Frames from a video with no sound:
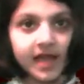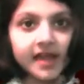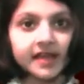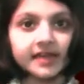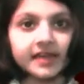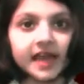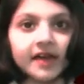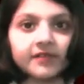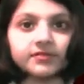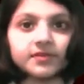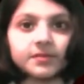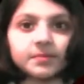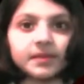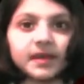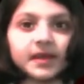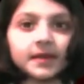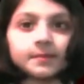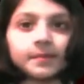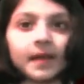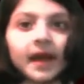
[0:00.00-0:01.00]
Now the
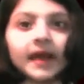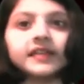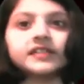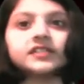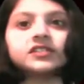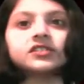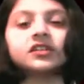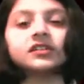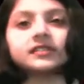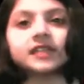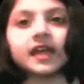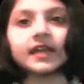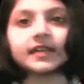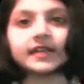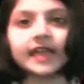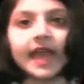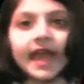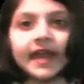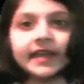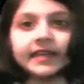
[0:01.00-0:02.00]
Big Bang is not like
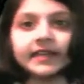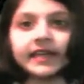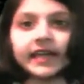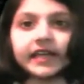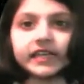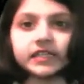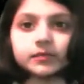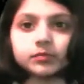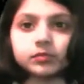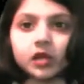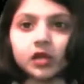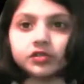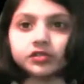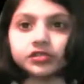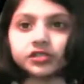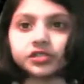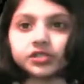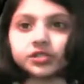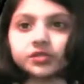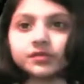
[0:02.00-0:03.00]
any
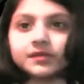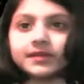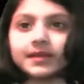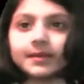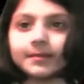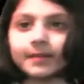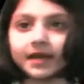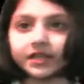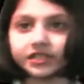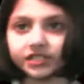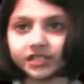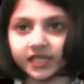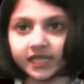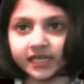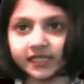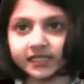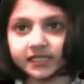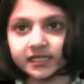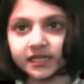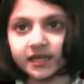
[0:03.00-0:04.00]
explosion you would imagine
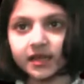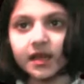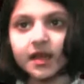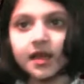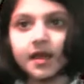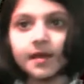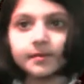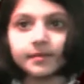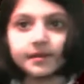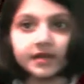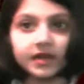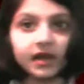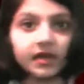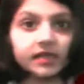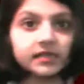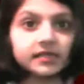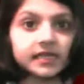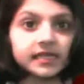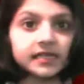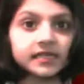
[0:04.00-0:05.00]
it
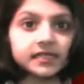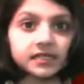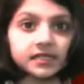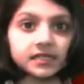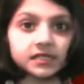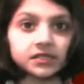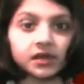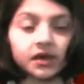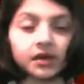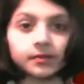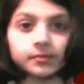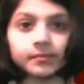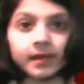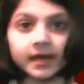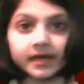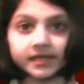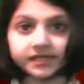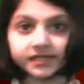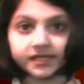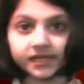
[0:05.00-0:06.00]
because it is not
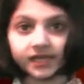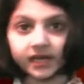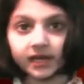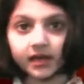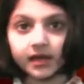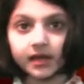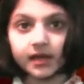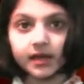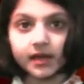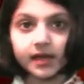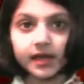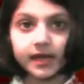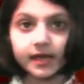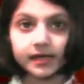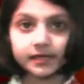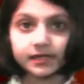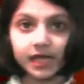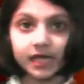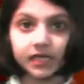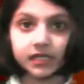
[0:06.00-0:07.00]
matter
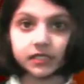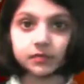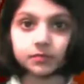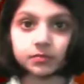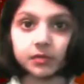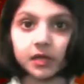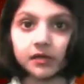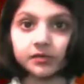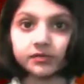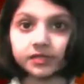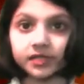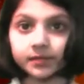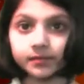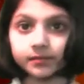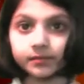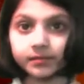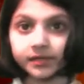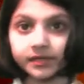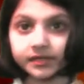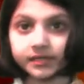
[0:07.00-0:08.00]
is exploding
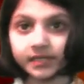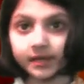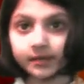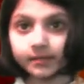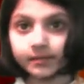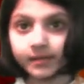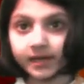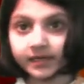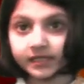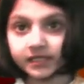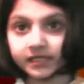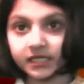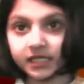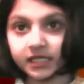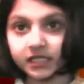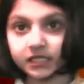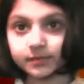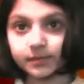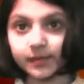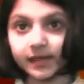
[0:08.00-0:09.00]
but it matters a
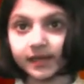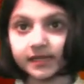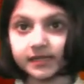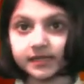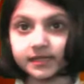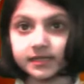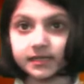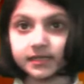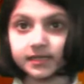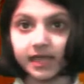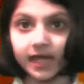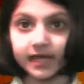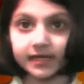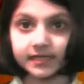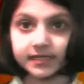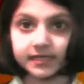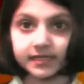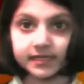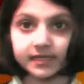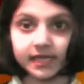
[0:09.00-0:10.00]
space that
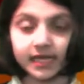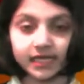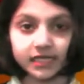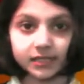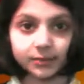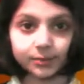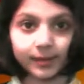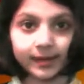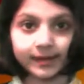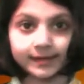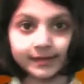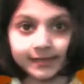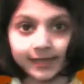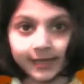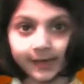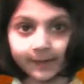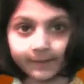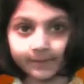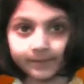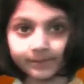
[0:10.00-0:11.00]
is expanding.